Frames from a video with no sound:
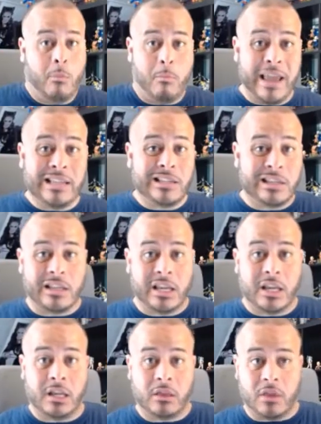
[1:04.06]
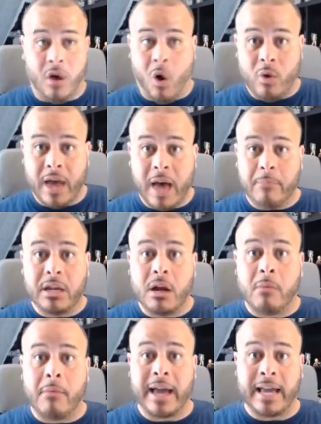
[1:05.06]
Basically, the Hulk got beat
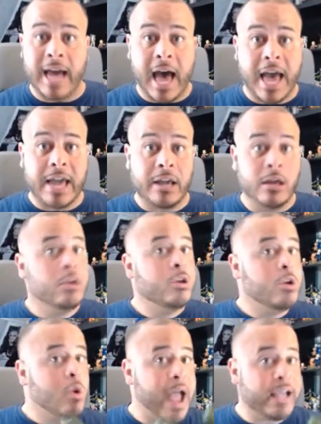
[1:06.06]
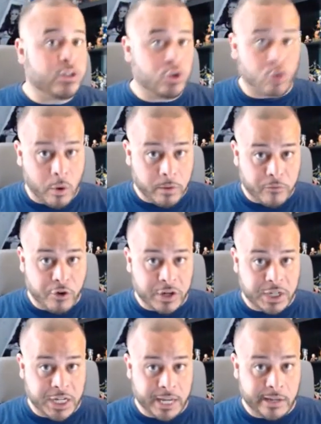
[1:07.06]
up by a guy who had scrotum for a
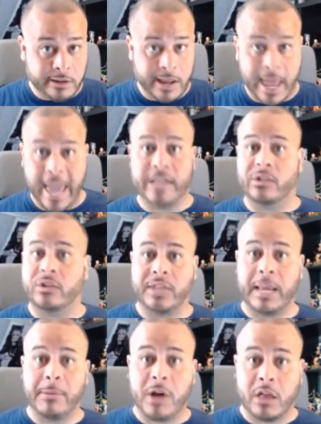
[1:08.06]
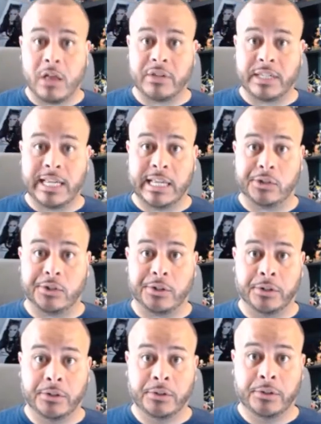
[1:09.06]
chin and is the same color as Easter.
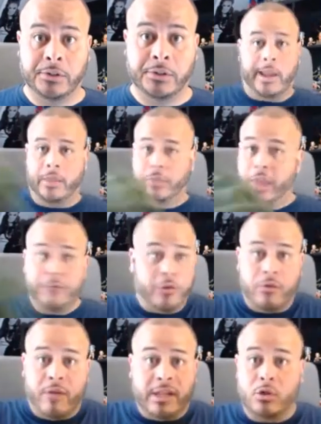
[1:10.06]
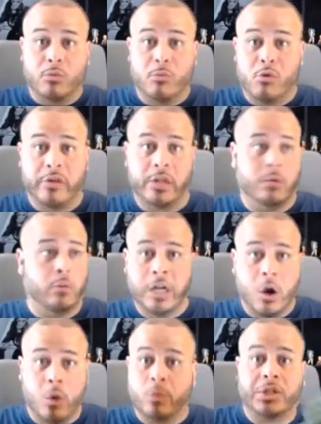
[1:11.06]
And then for the rest of the movie, we
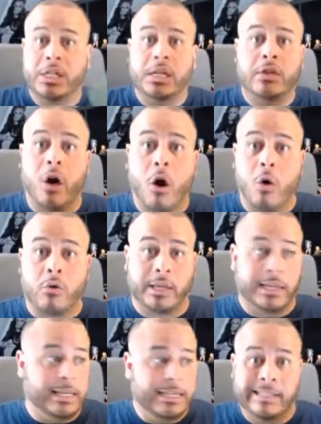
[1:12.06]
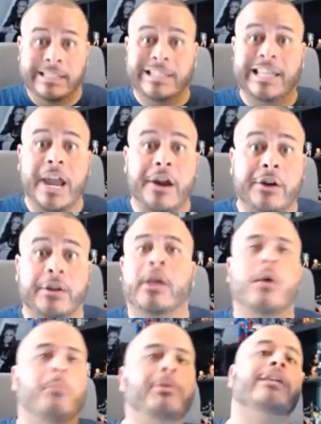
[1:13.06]
don't see the Hulk. He's scared
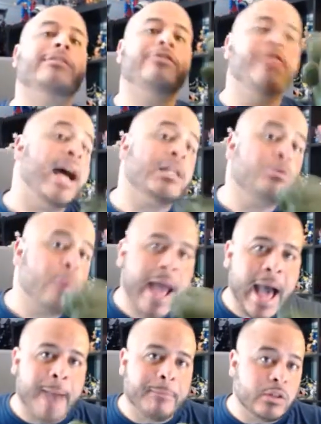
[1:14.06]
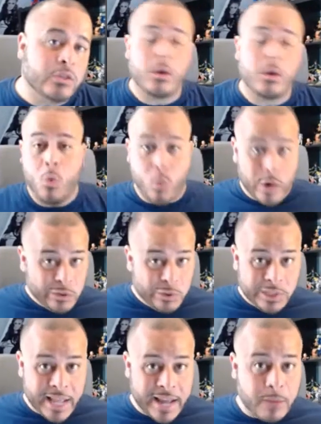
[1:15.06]
because that's what happens when you
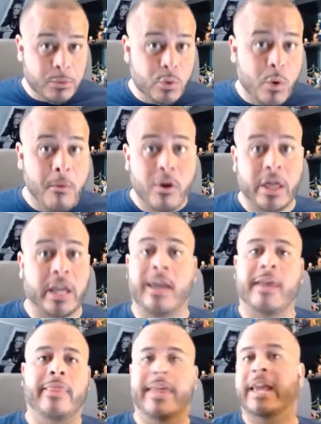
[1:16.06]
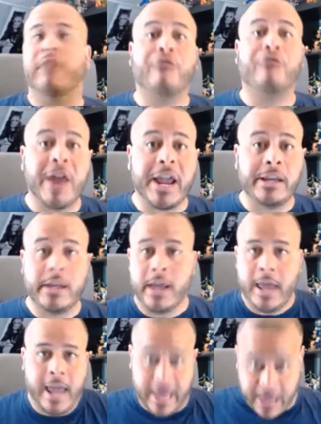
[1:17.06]
stand up to a bully. They get afraid
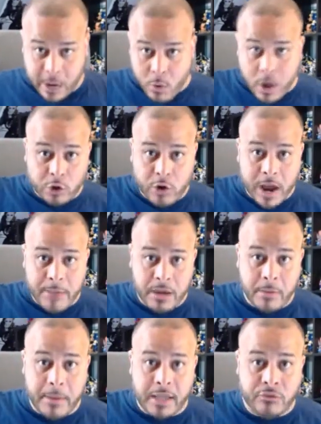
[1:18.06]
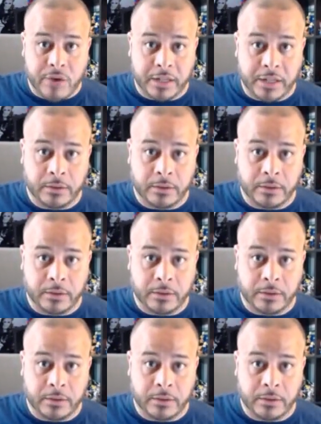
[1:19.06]
and they want to try to be your best friend.